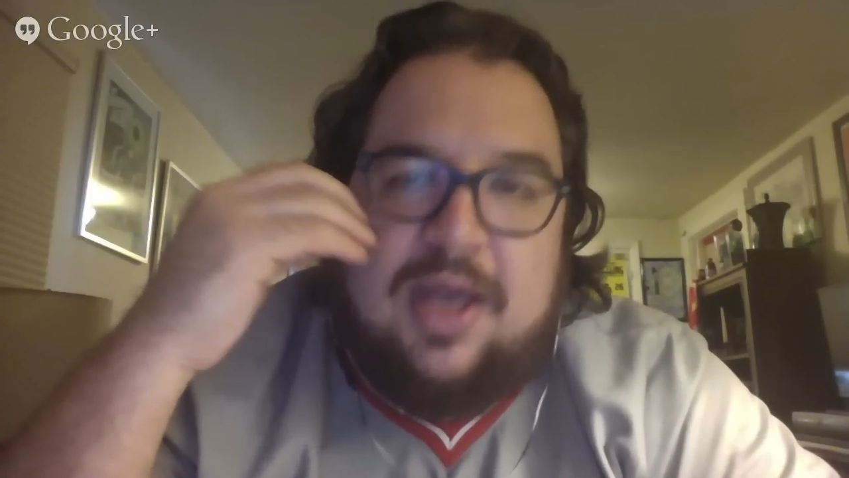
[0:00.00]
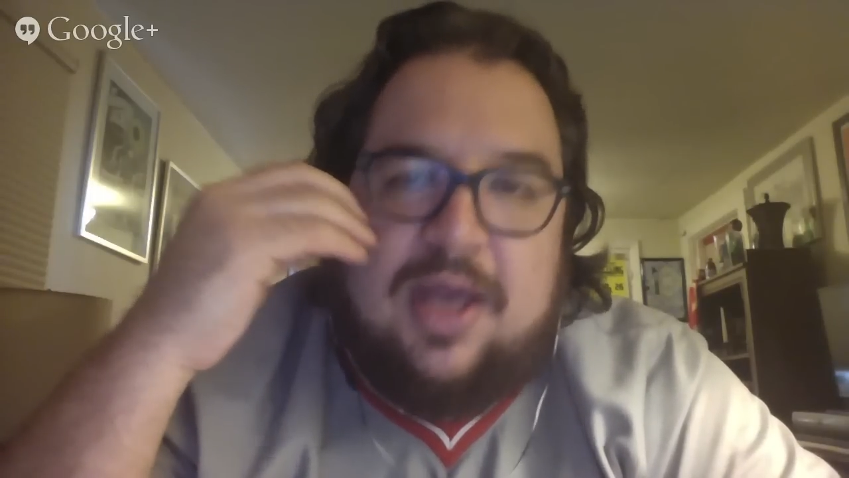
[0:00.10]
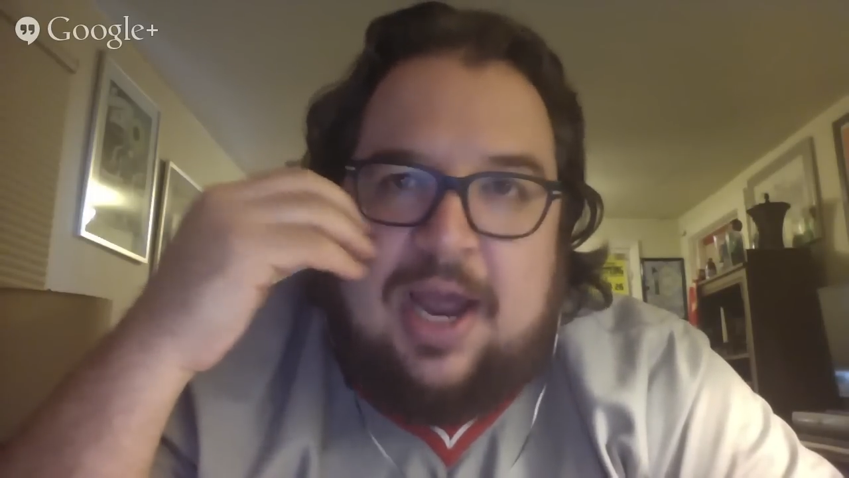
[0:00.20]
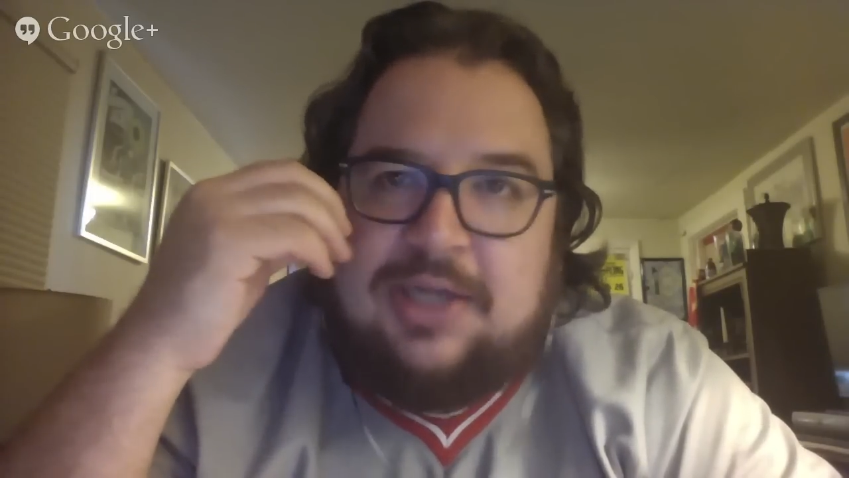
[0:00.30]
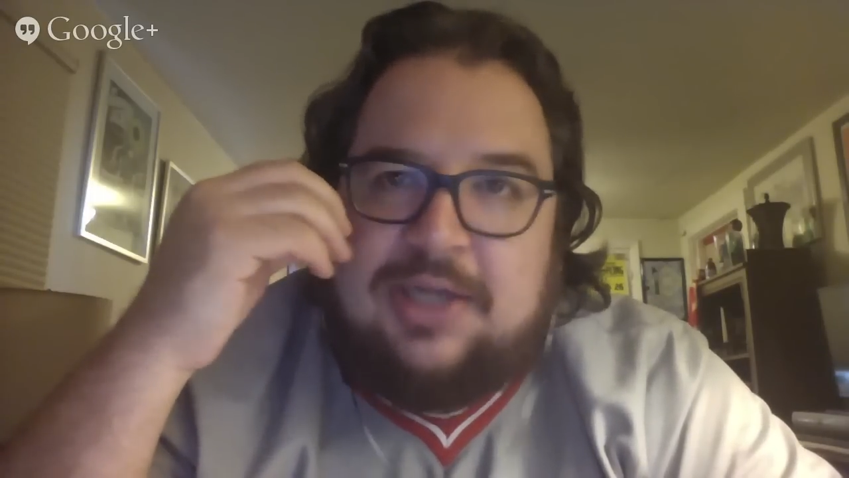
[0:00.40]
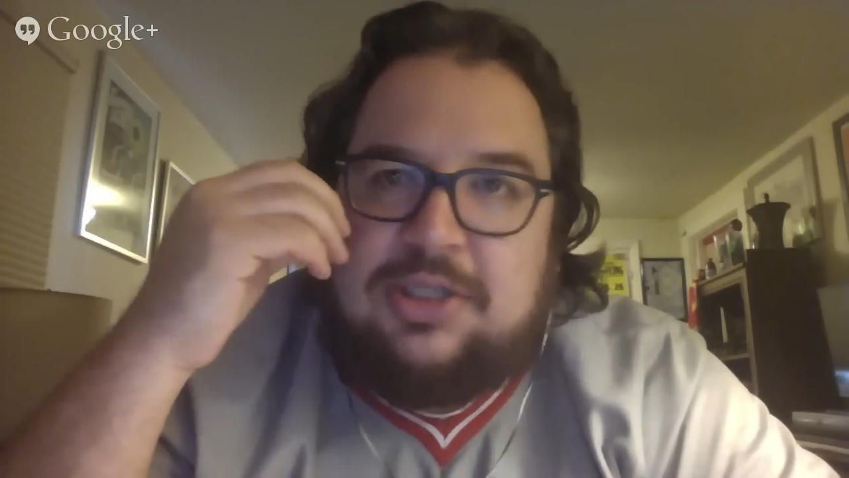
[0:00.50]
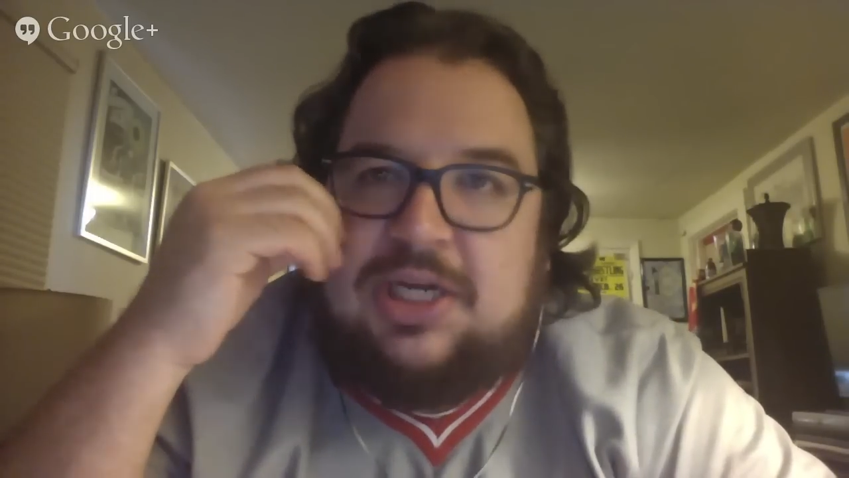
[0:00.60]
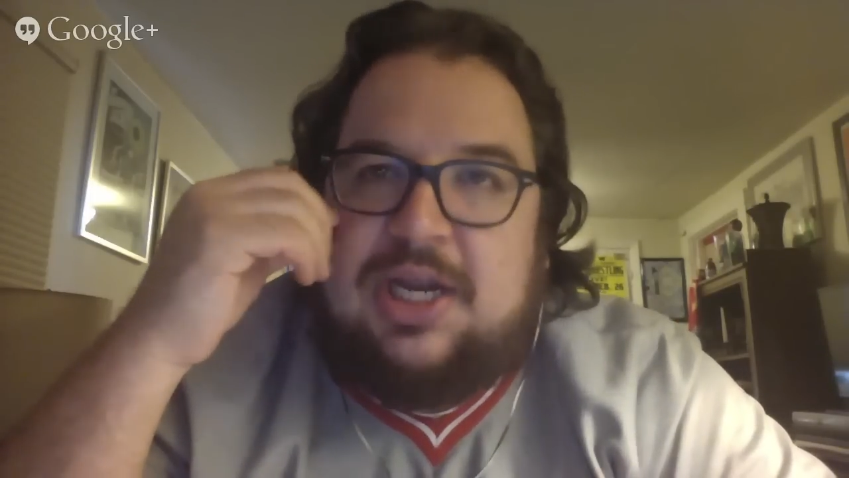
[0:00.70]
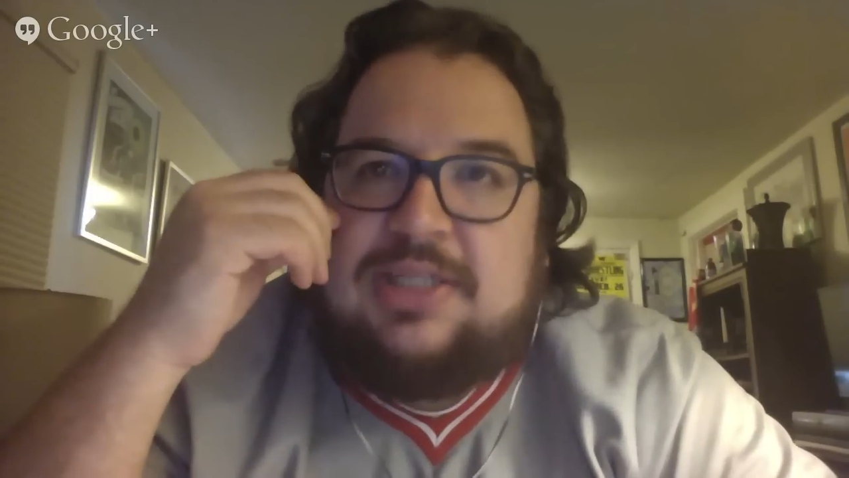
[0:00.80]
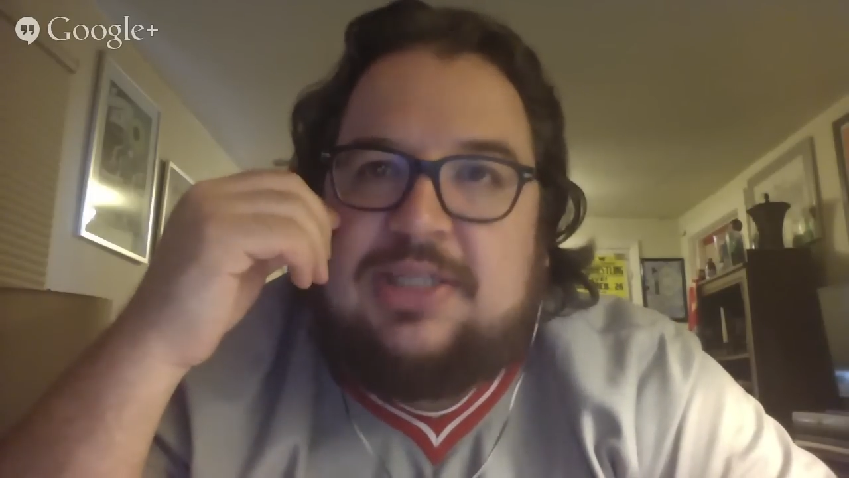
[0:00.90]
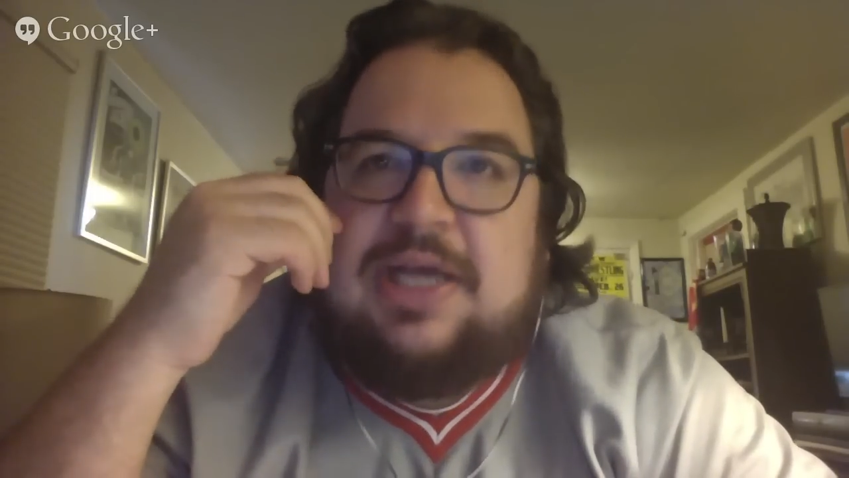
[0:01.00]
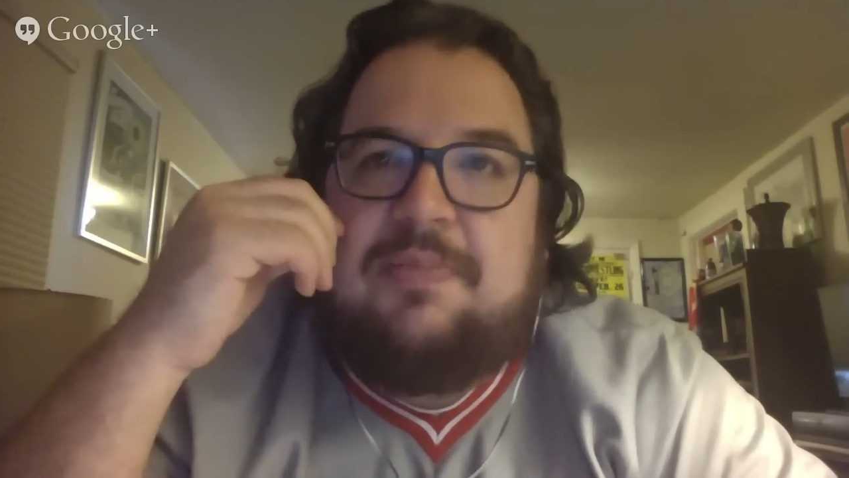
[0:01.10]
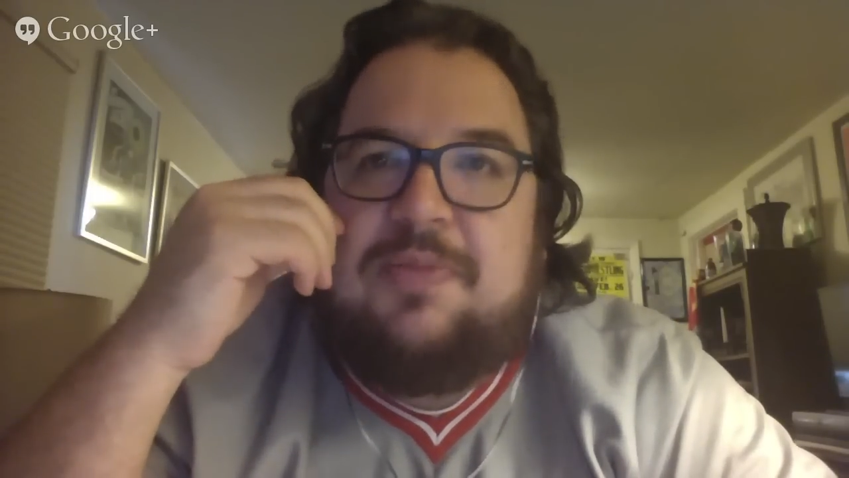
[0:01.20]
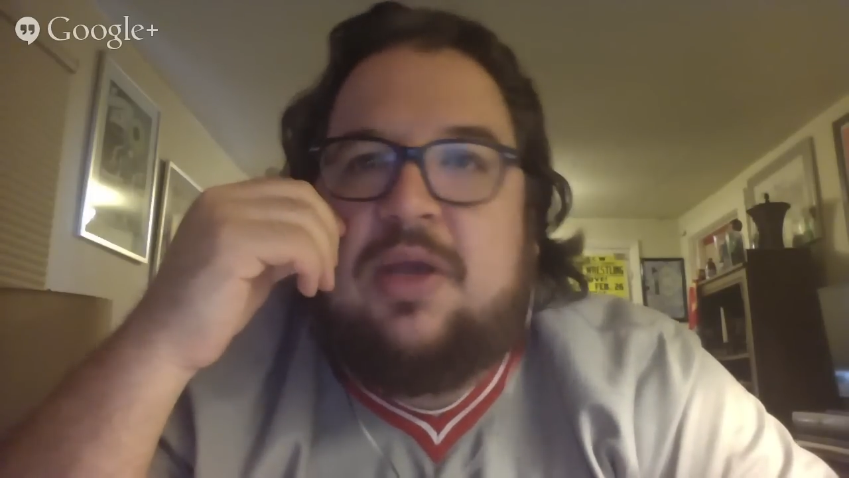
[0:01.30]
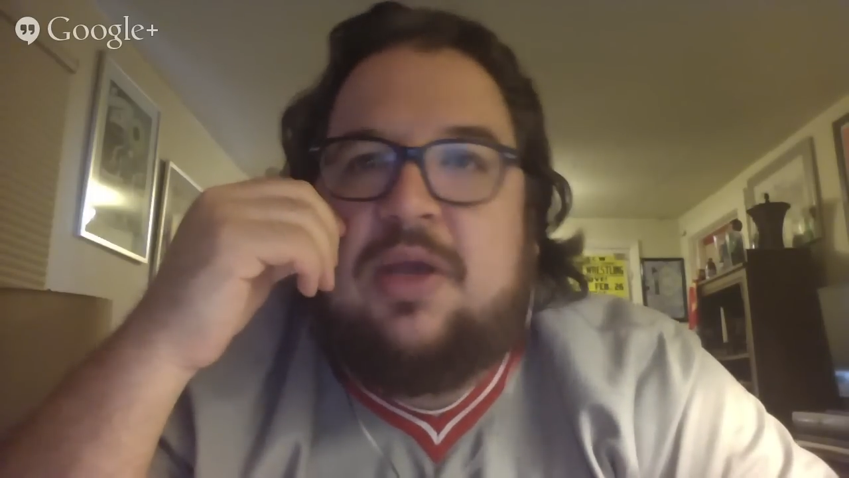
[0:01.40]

and she ends up